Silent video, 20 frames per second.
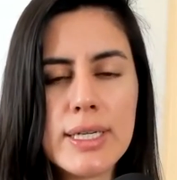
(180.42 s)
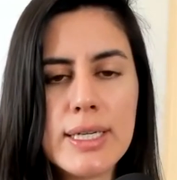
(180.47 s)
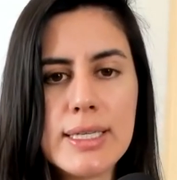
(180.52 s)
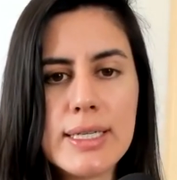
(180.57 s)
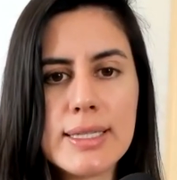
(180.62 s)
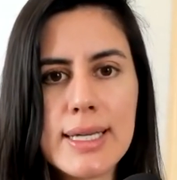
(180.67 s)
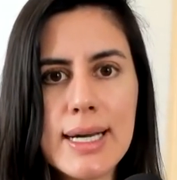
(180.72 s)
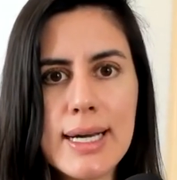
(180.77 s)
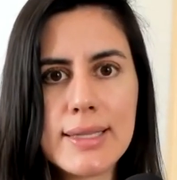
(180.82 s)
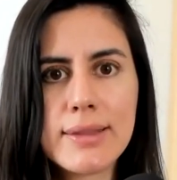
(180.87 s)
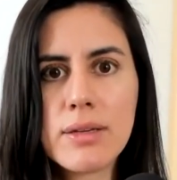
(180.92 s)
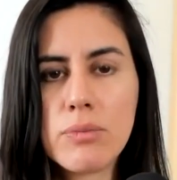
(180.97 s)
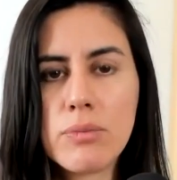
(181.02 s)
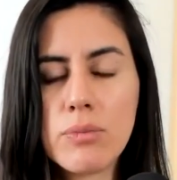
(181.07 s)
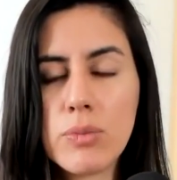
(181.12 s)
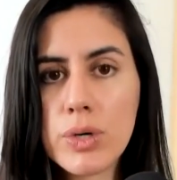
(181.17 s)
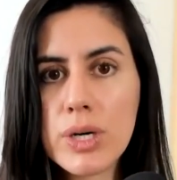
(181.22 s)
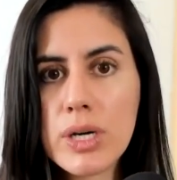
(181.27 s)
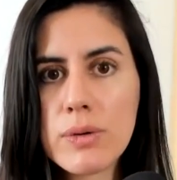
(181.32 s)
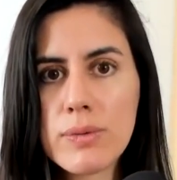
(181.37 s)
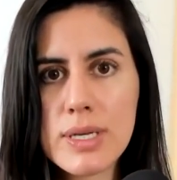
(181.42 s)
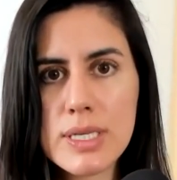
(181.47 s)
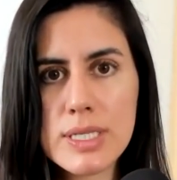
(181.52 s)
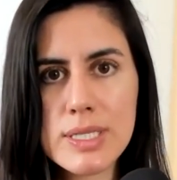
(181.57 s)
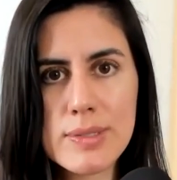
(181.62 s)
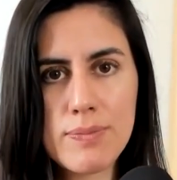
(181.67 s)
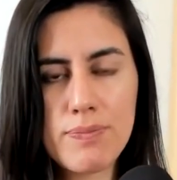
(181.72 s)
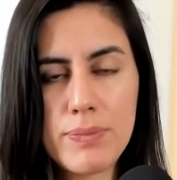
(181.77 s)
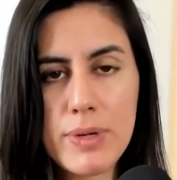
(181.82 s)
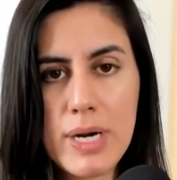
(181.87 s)
it, and the more I
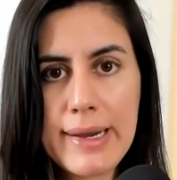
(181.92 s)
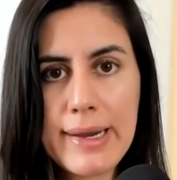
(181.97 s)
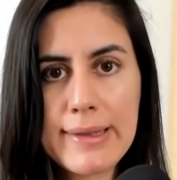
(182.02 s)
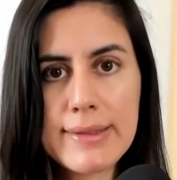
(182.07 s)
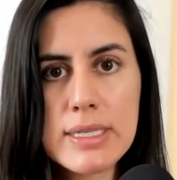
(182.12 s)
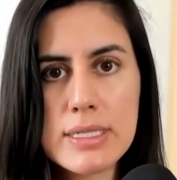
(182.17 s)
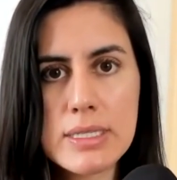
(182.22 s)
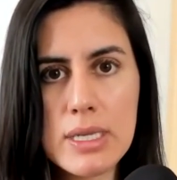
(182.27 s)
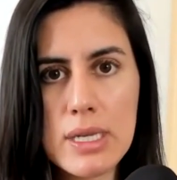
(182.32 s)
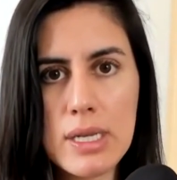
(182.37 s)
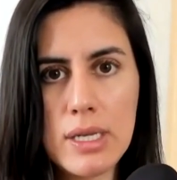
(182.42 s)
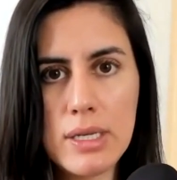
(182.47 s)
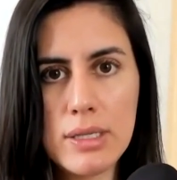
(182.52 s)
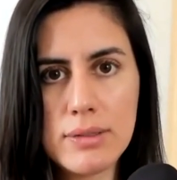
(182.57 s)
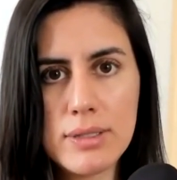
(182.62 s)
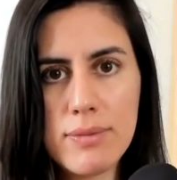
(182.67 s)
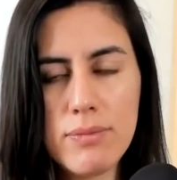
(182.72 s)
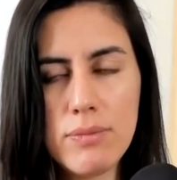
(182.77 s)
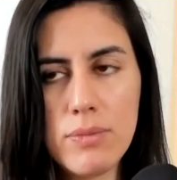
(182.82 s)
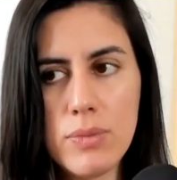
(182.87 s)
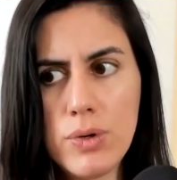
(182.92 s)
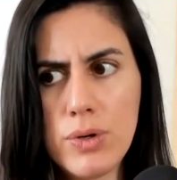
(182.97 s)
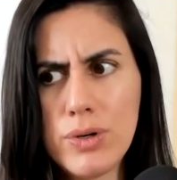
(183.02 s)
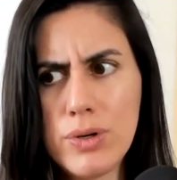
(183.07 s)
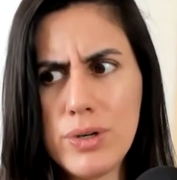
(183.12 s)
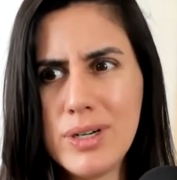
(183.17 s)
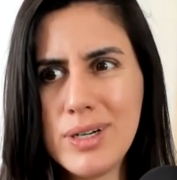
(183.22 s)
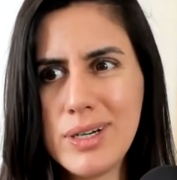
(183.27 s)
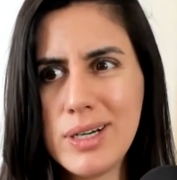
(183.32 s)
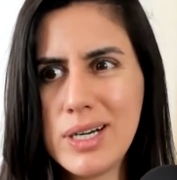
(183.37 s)
was practicing, the
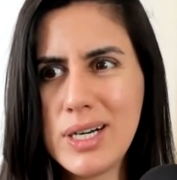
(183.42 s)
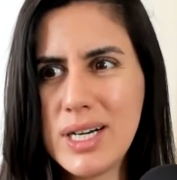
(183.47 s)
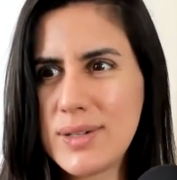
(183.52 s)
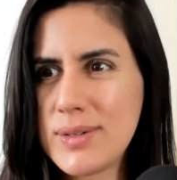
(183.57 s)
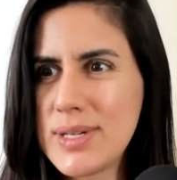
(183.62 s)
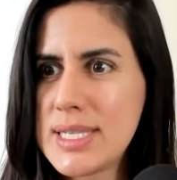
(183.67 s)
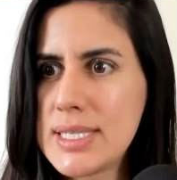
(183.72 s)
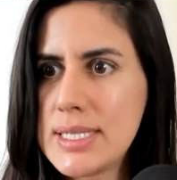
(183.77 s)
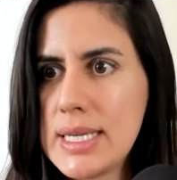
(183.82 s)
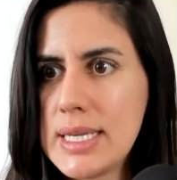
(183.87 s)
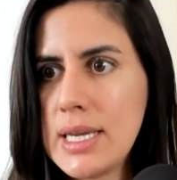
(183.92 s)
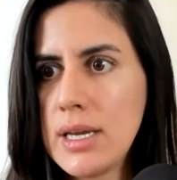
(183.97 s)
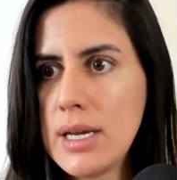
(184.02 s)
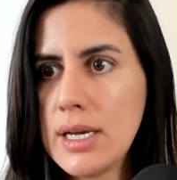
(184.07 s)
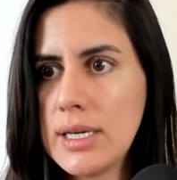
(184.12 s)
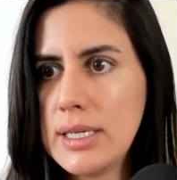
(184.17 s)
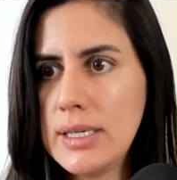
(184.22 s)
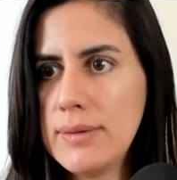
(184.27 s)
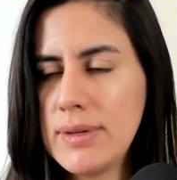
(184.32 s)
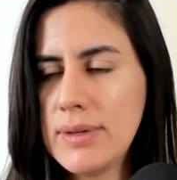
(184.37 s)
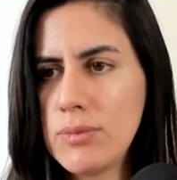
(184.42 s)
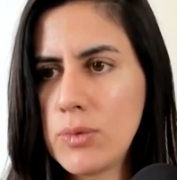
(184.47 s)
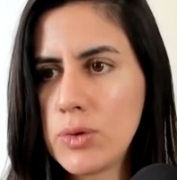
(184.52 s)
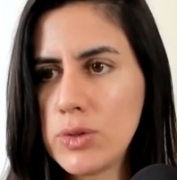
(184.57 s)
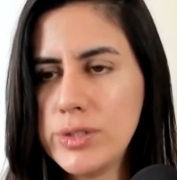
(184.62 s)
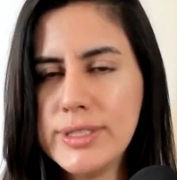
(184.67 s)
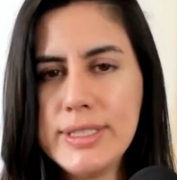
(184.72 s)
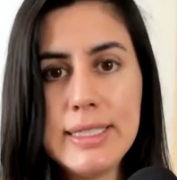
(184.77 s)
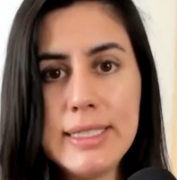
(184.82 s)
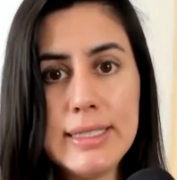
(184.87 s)
more I was seeing even more
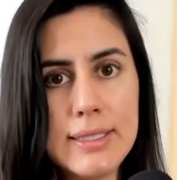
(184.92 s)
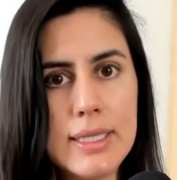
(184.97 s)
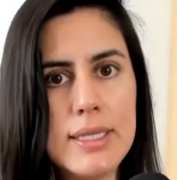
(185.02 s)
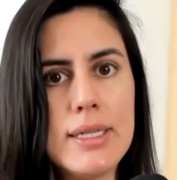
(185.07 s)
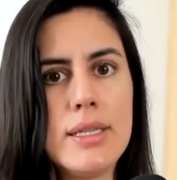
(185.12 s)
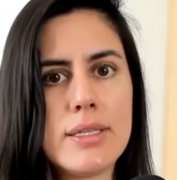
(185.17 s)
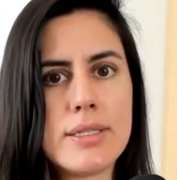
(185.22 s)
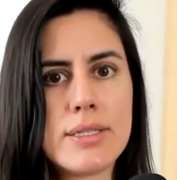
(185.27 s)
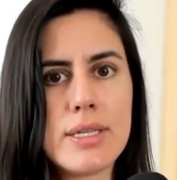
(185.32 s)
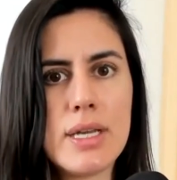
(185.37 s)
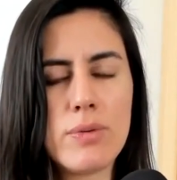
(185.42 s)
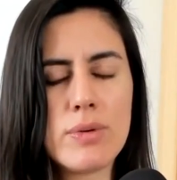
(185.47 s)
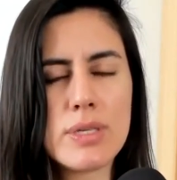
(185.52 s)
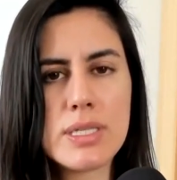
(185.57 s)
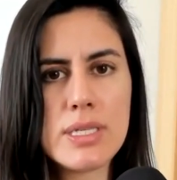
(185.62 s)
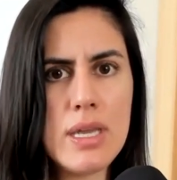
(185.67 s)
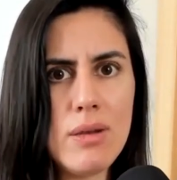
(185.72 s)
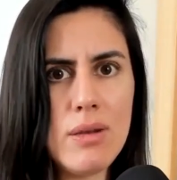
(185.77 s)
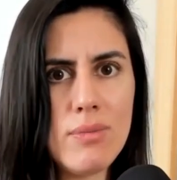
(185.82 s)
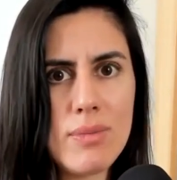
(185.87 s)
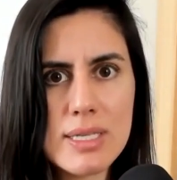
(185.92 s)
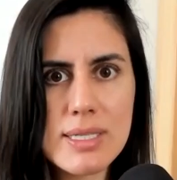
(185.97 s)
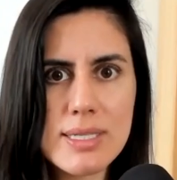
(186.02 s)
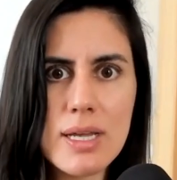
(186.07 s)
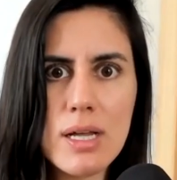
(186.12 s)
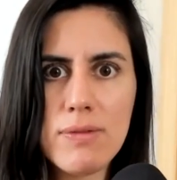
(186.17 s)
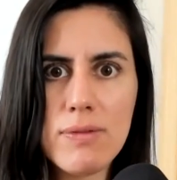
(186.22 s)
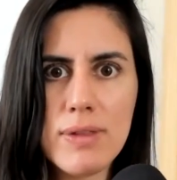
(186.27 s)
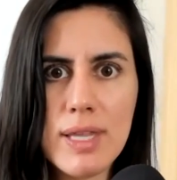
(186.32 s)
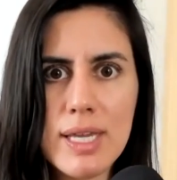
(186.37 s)
details. I was seeing
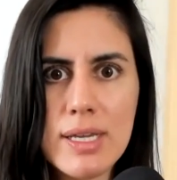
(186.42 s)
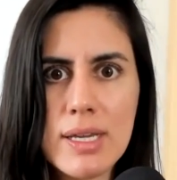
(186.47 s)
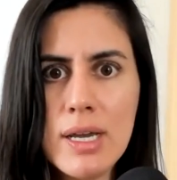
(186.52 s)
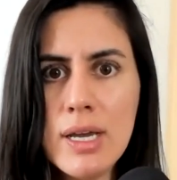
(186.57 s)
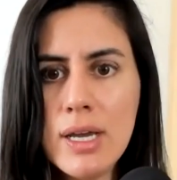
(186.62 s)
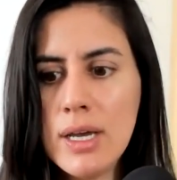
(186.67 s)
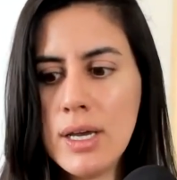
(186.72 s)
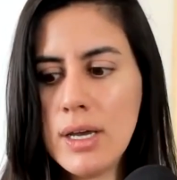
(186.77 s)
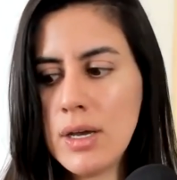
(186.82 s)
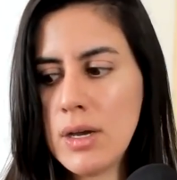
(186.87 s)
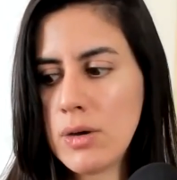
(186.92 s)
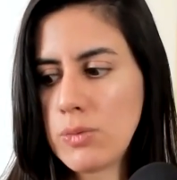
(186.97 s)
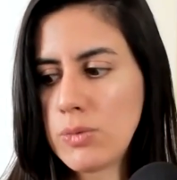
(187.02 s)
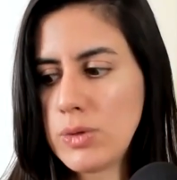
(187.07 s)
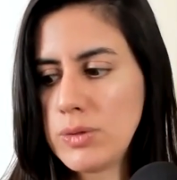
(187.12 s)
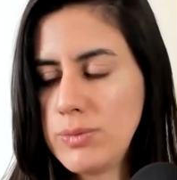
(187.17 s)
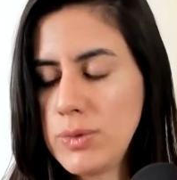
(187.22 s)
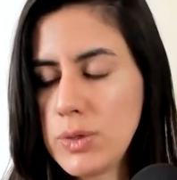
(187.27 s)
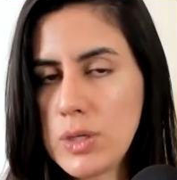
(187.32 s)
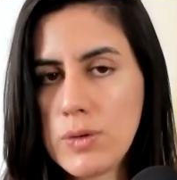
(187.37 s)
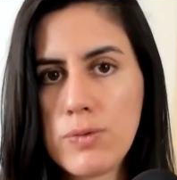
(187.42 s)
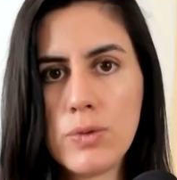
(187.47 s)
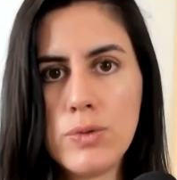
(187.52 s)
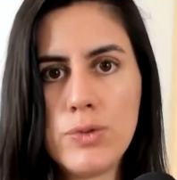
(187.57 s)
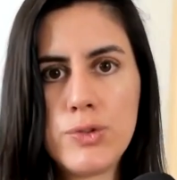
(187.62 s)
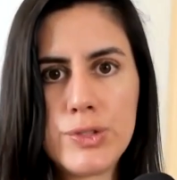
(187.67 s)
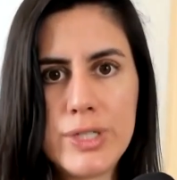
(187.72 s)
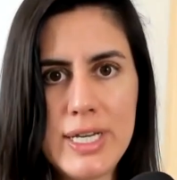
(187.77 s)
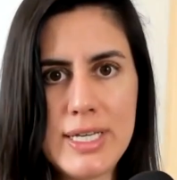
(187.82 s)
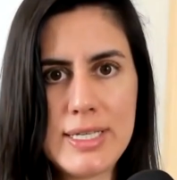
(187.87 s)
myself like with beautiful
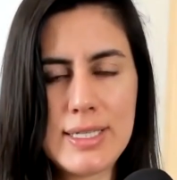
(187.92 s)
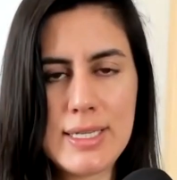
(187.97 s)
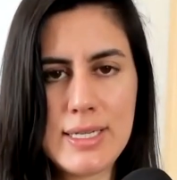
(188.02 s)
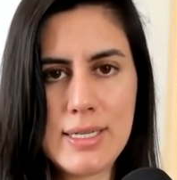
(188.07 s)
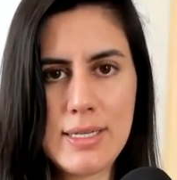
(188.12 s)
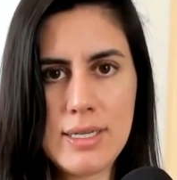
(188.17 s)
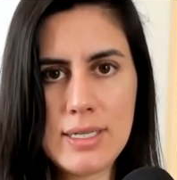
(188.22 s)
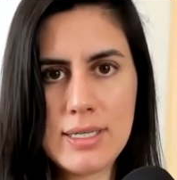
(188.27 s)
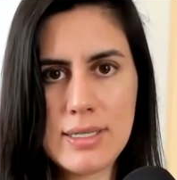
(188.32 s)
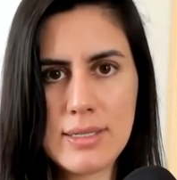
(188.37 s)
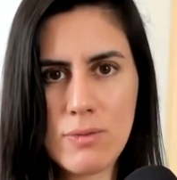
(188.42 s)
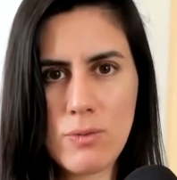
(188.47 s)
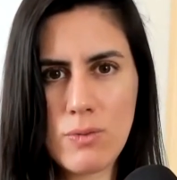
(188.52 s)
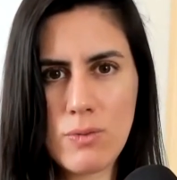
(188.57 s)
dresses,